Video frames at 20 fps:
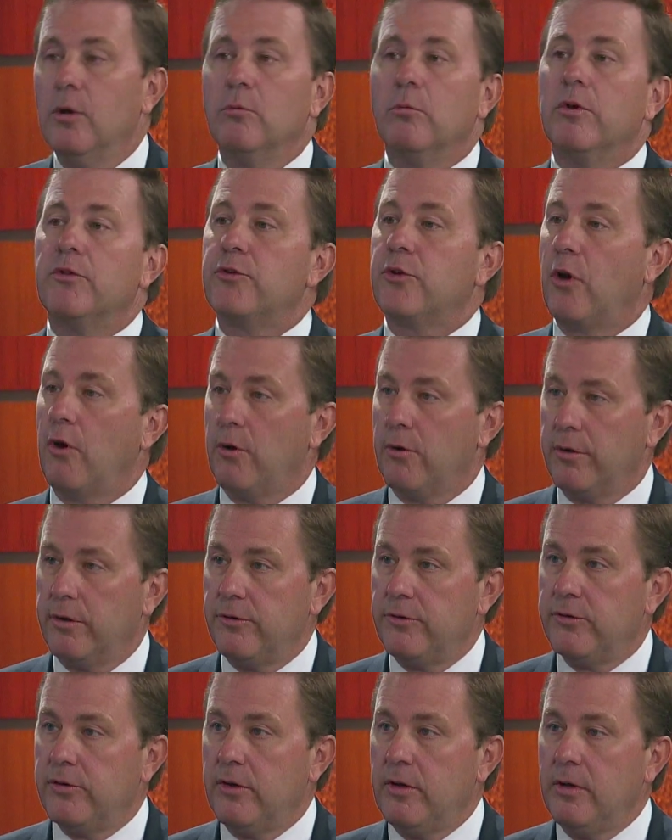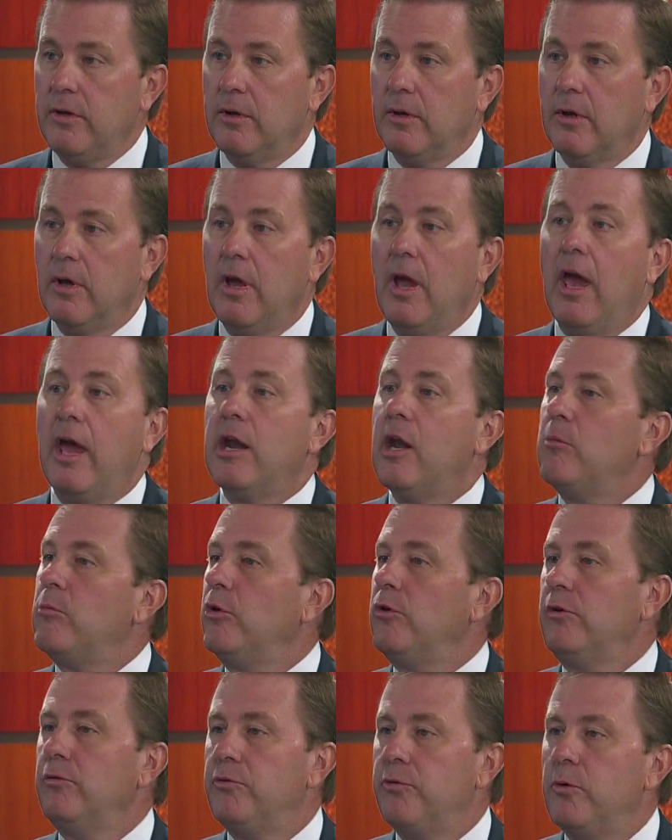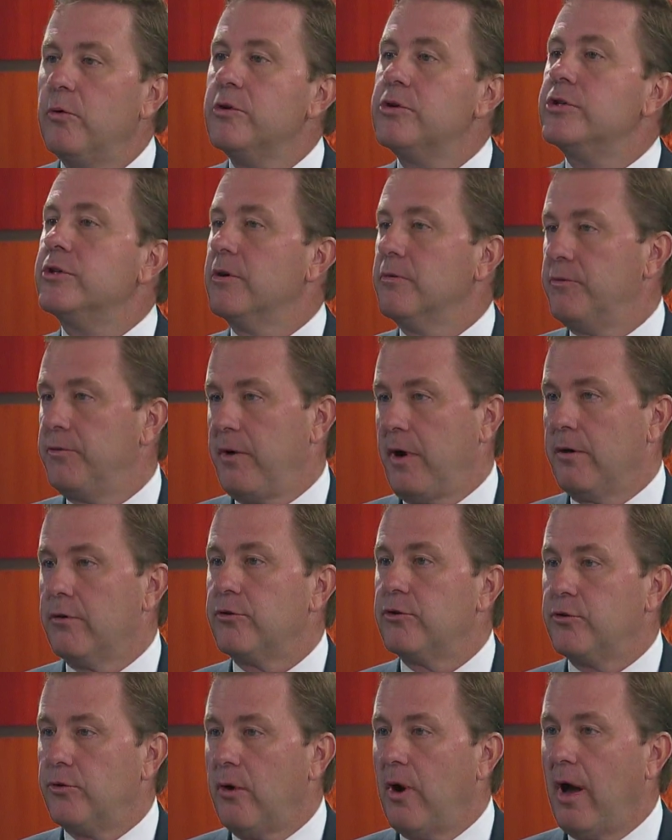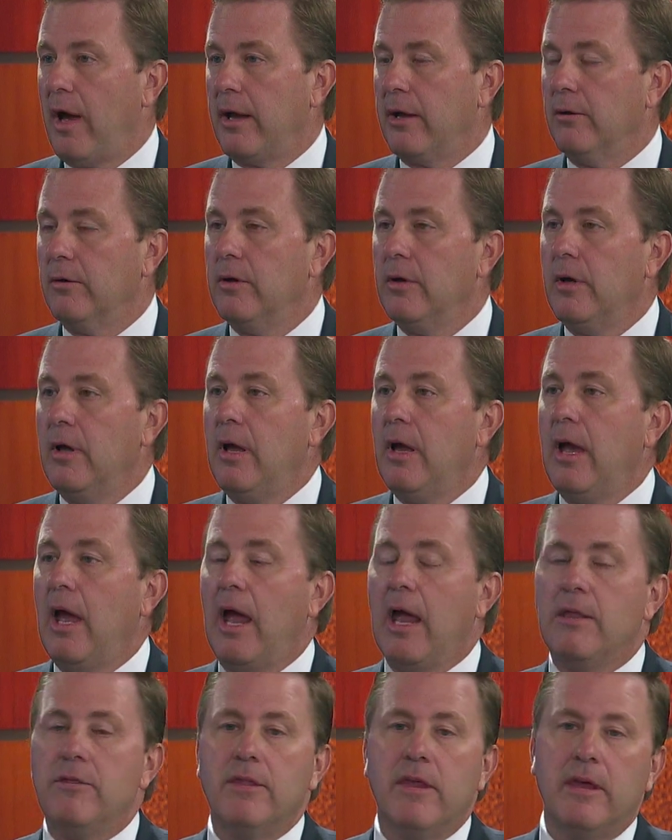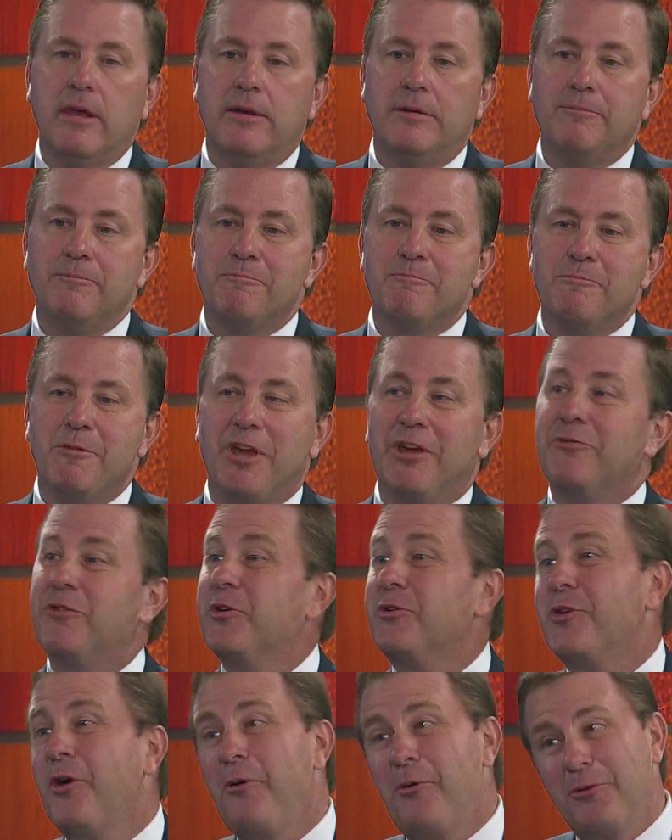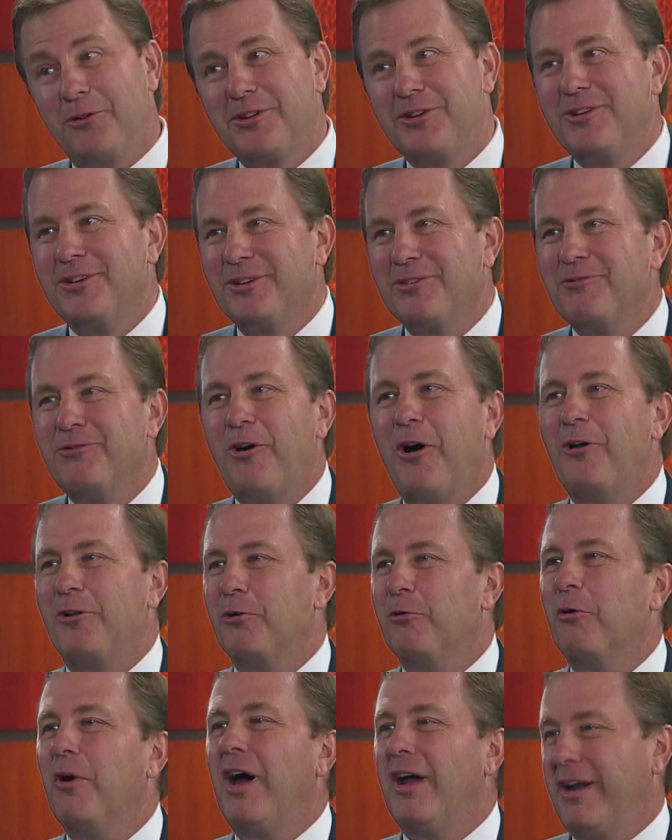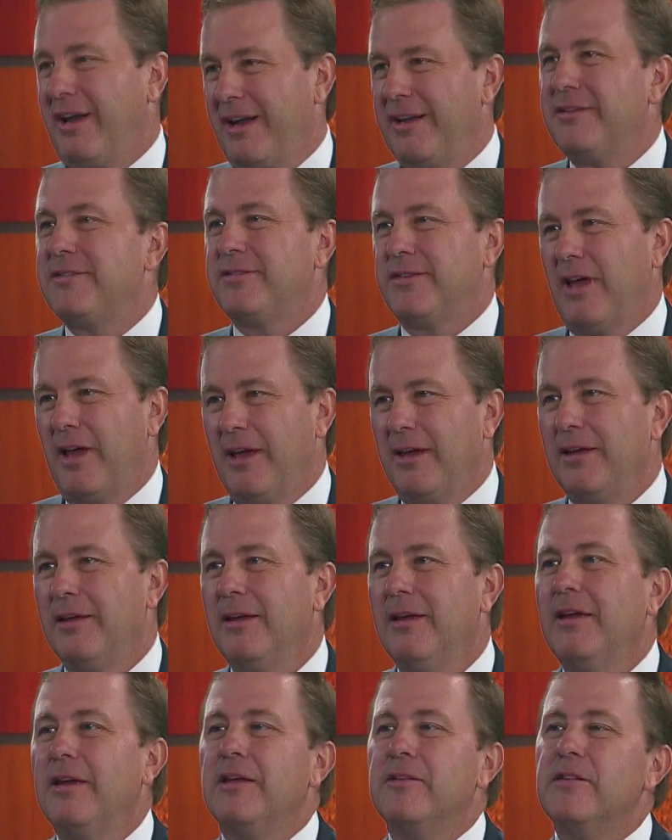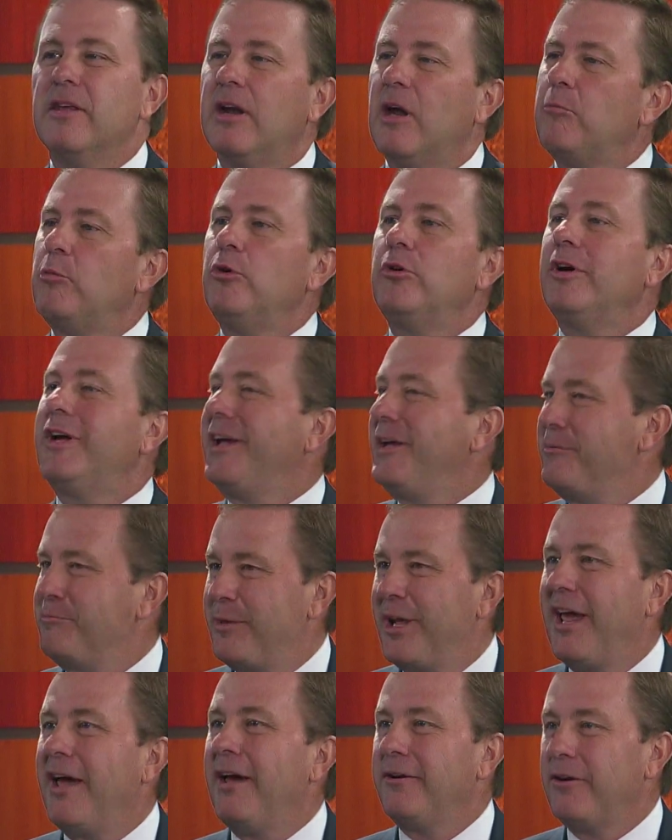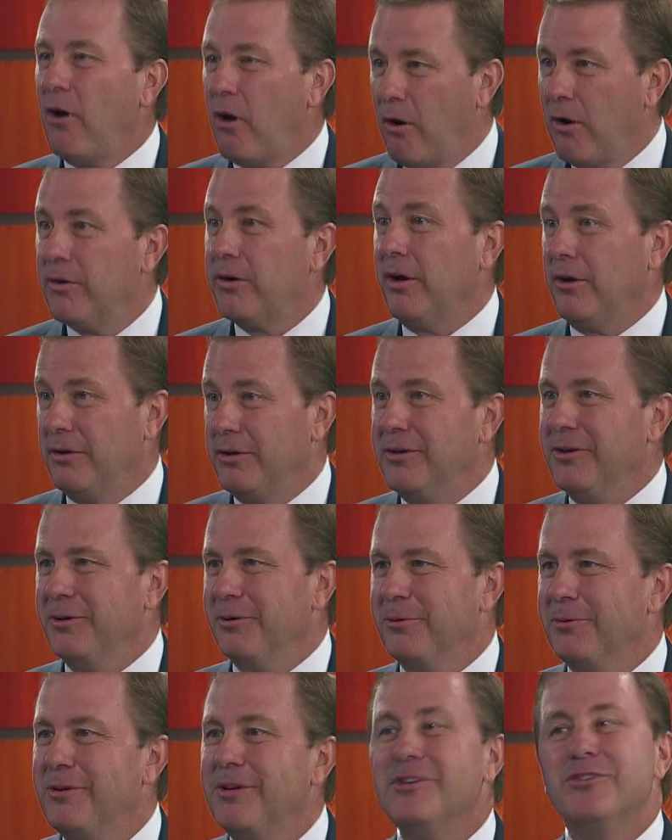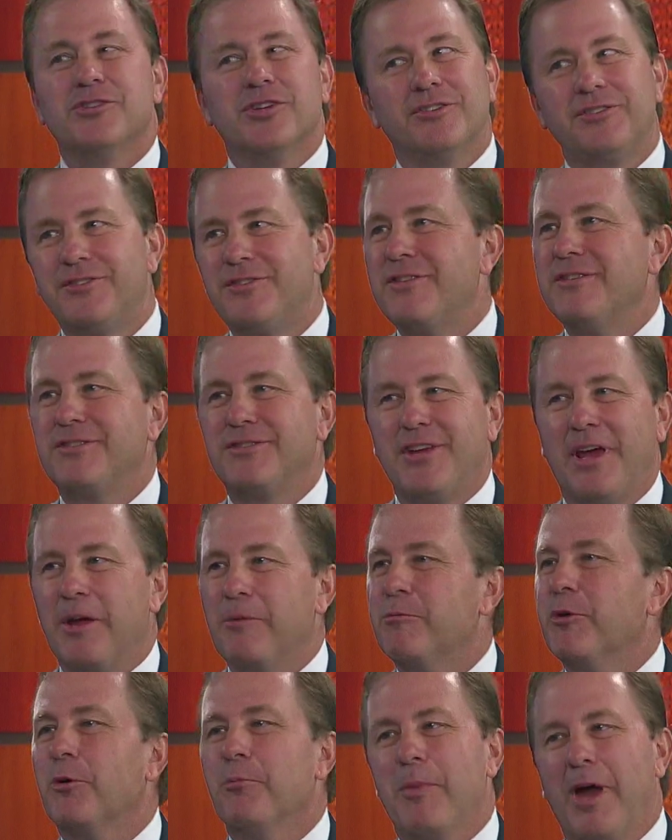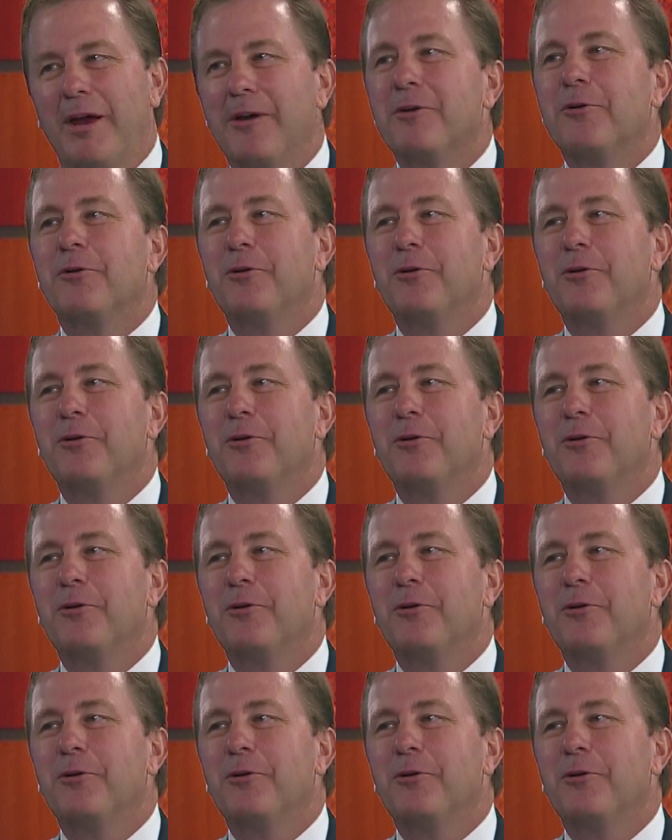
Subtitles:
with courtesy, and I'm going to afford you a fair trial. And then, if you don't follow what I say, then I'm going to come down hard on you just the same, no matter